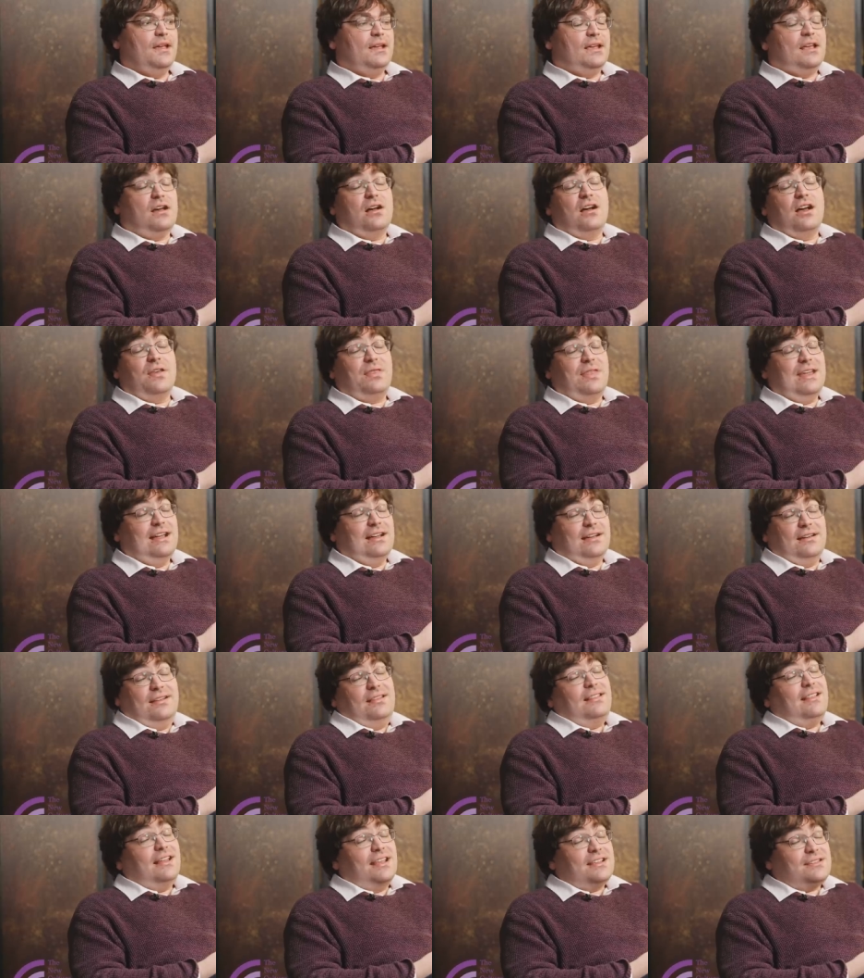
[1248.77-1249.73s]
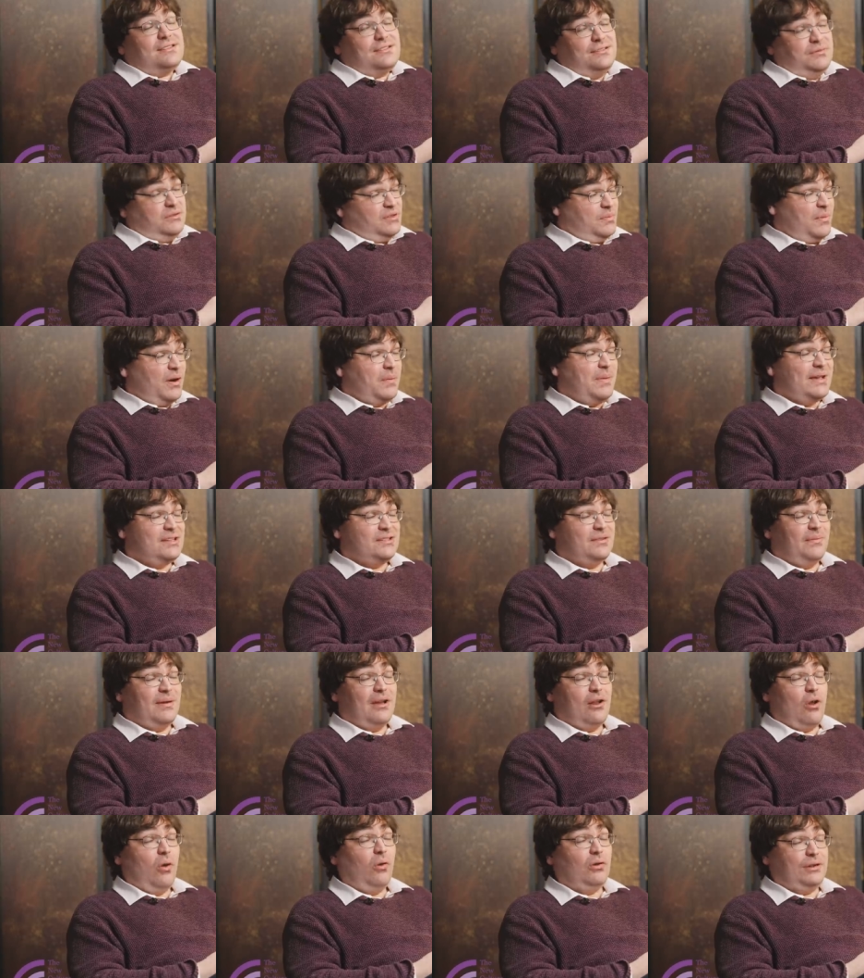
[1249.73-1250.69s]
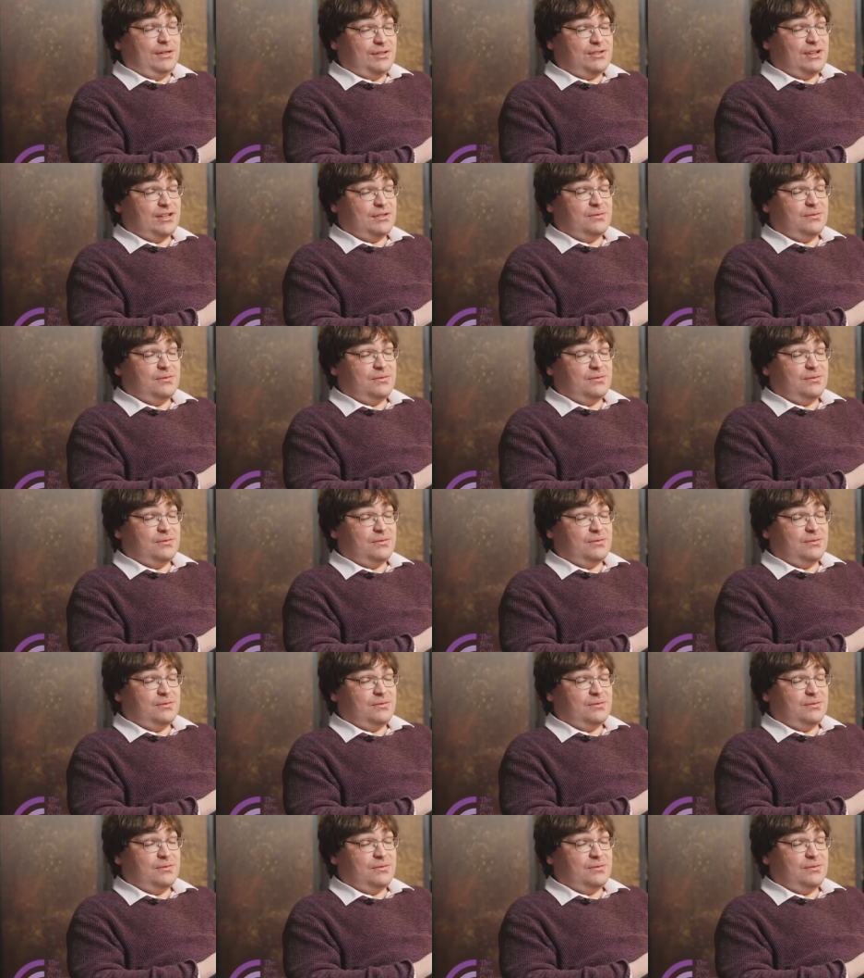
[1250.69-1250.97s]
Yeah, I think that's, to my best of my knowledge,